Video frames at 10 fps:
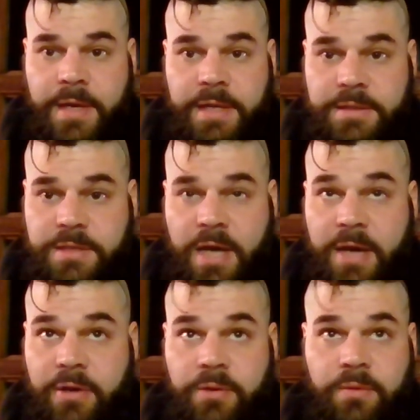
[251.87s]

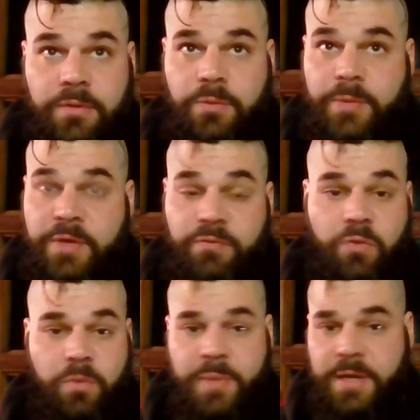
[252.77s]
entire 3 and
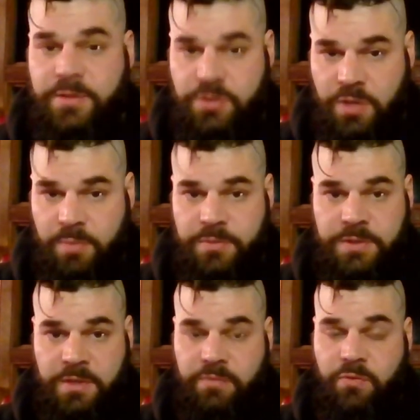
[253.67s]
4 page
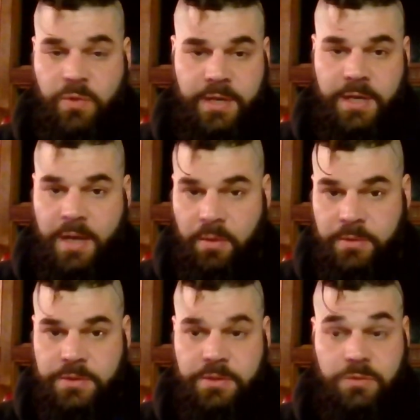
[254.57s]
jumps in 48
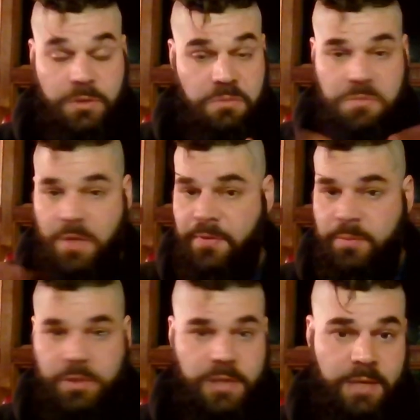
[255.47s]
hours using nothing
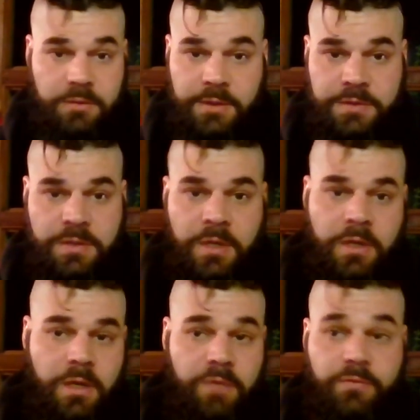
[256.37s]
but cloud links
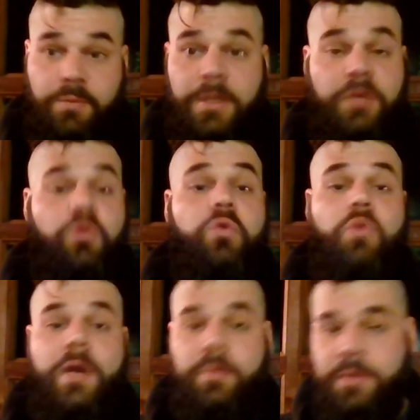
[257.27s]
for
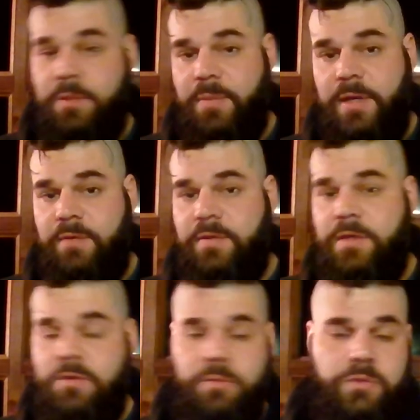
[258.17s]
incredibly competitive
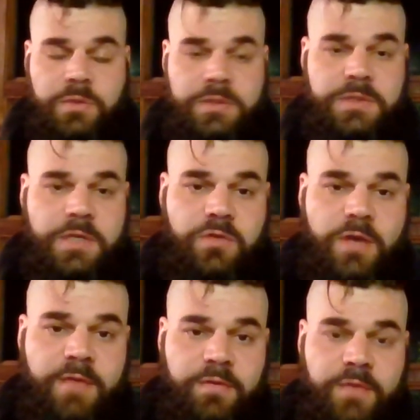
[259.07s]
key terms with insane
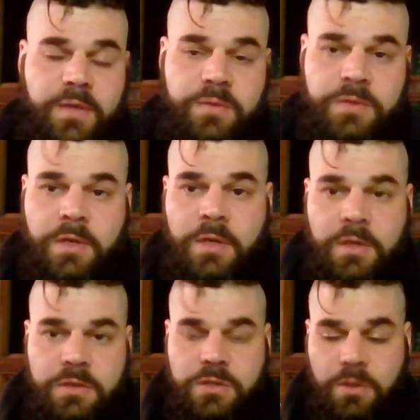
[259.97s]
traffic values.
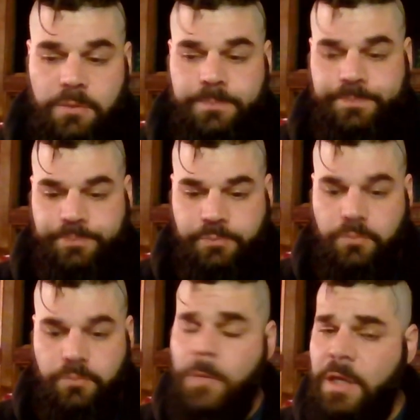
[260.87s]
So
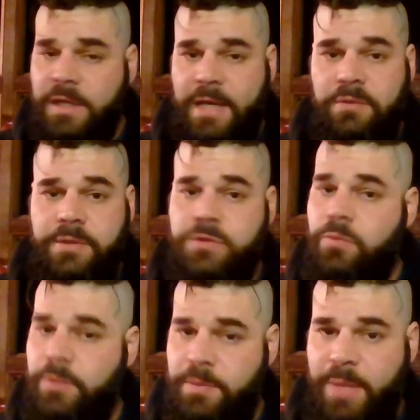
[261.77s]
cloud links
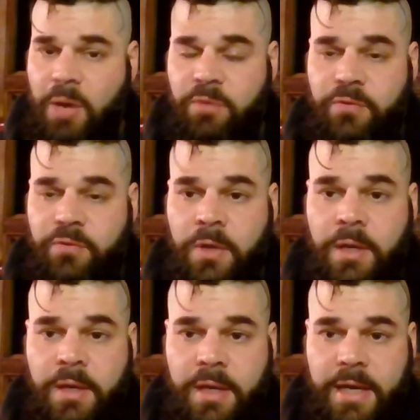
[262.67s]
are really powerful,
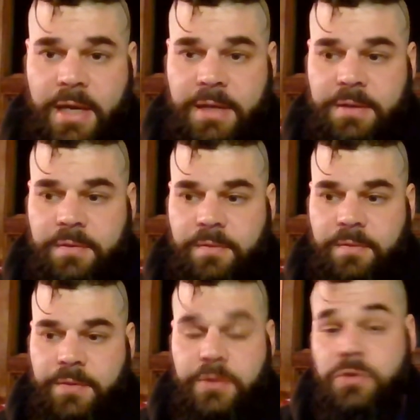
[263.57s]
and
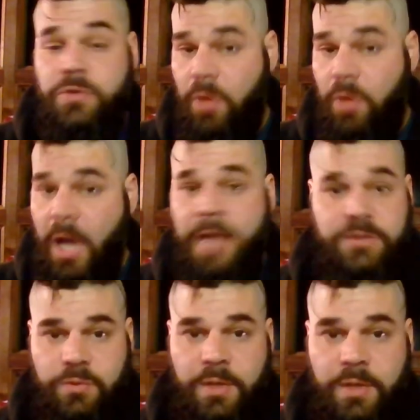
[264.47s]
there's a lot
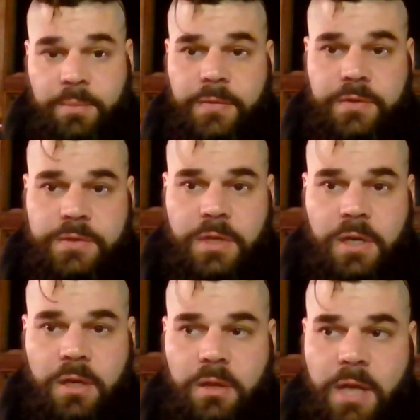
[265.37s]
to them. There's a
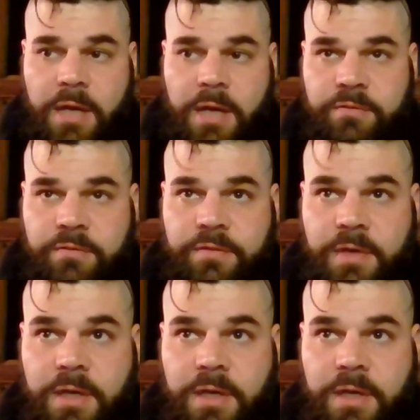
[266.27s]
lot of